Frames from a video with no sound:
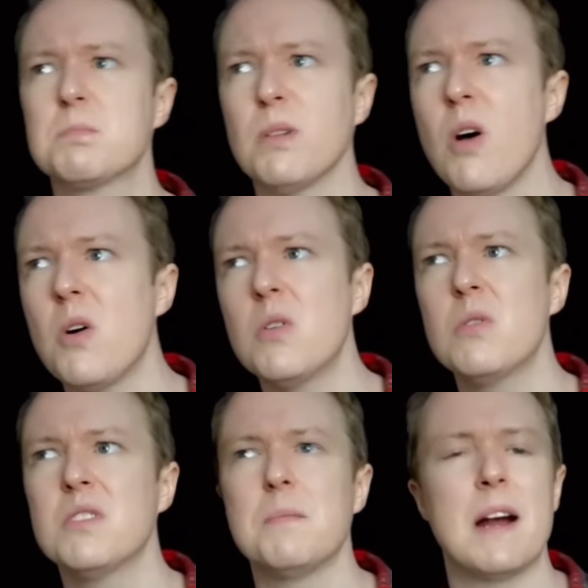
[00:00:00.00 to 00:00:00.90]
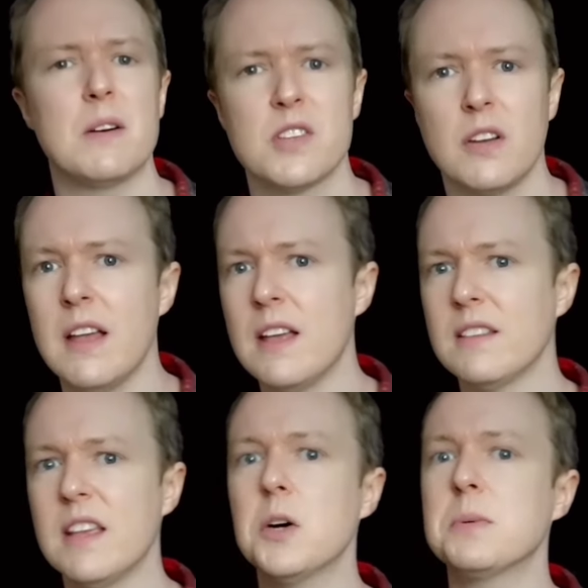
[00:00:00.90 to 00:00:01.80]
is blown, the power's gone.
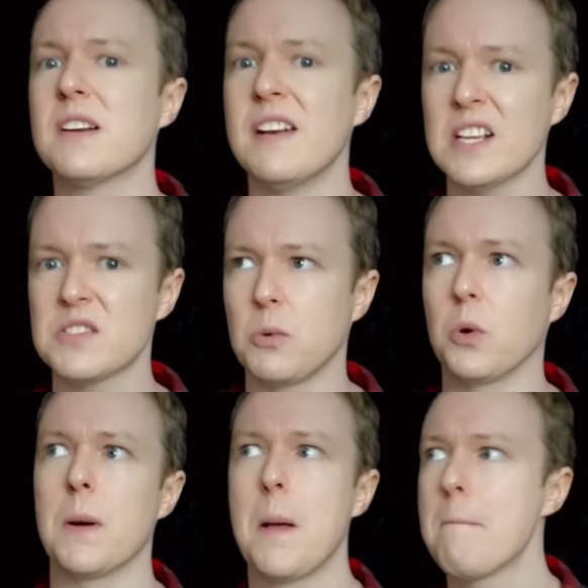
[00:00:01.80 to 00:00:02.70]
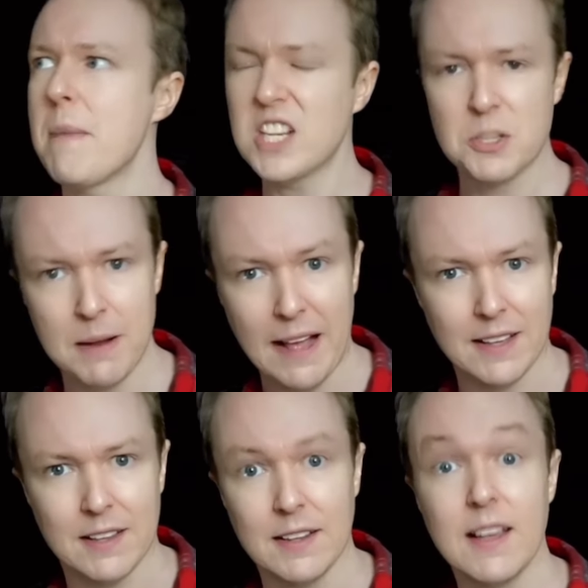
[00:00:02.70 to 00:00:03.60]
They go to the next floor, pitch black
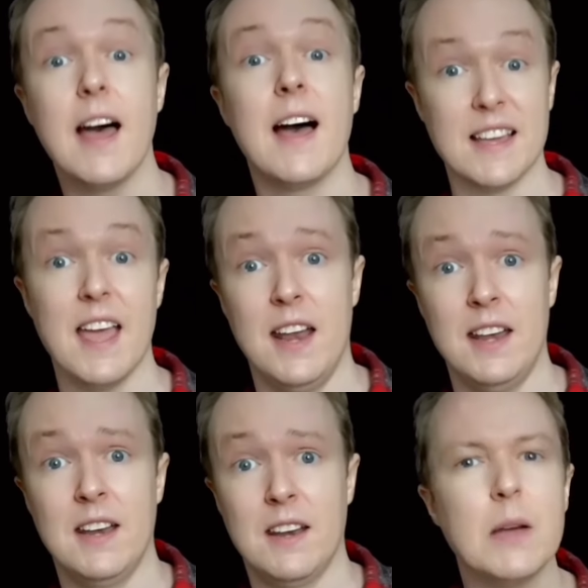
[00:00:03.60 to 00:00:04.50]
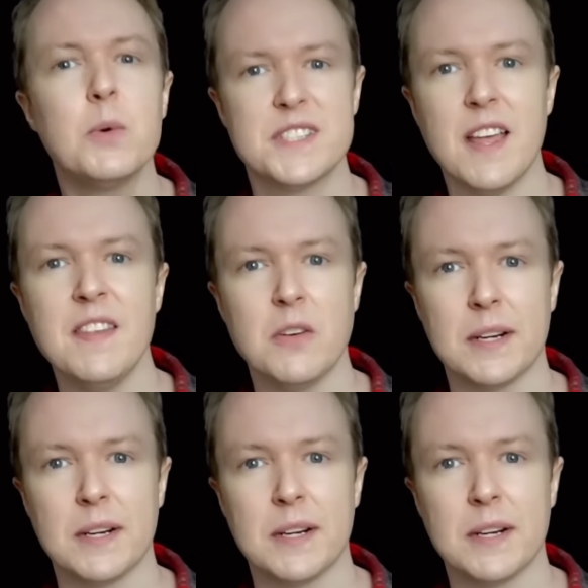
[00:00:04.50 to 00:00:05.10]
again. It was then they